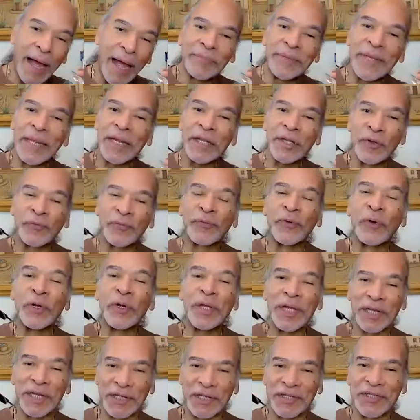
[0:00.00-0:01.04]
I'm getting the
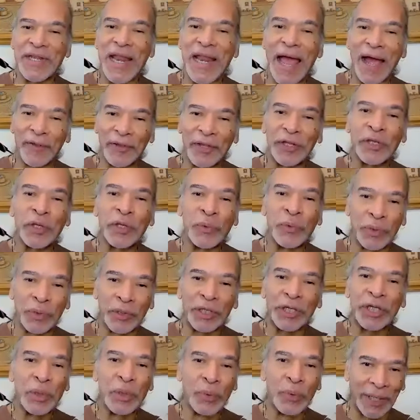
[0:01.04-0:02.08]
fruitiness now that you
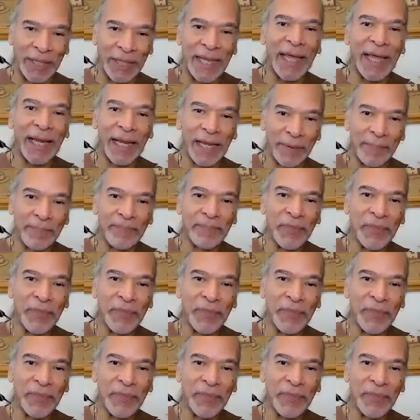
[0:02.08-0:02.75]
were getting,